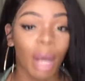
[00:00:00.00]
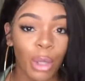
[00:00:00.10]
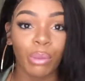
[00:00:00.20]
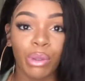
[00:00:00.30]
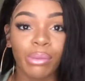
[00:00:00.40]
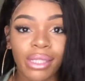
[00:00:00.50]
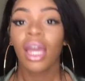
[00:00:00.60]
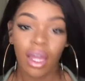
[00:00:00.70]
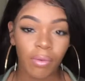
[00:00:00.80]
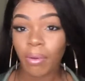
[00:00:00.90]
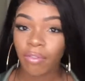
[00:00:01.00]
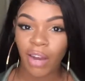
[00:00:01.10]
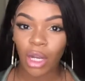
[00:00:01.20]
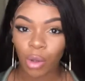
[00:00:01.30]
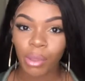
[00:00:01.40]
new boobies. If you've been
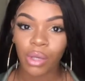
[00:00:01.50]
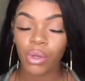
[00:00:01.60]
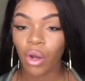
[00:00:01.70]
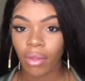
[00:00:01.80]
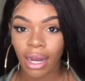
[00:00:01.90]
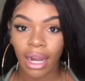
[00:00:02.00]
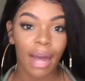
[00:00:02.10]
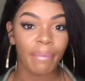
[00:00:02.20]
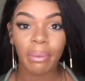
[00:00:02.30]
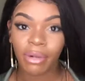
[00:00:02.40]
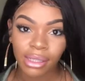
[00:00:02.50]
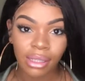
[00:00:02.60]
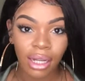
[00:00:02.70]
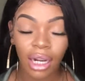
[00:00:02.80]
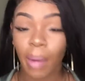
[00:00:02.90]
following me, you know that I got my
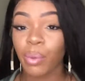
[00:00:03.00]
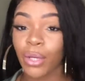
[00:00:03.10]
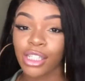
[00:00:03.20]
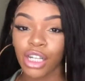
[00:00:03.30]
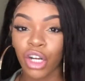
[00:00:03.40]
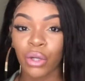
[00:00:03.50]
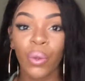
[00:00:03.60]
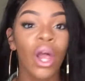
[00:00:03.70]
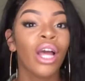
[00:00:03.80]
breasts done a couple weeks ago.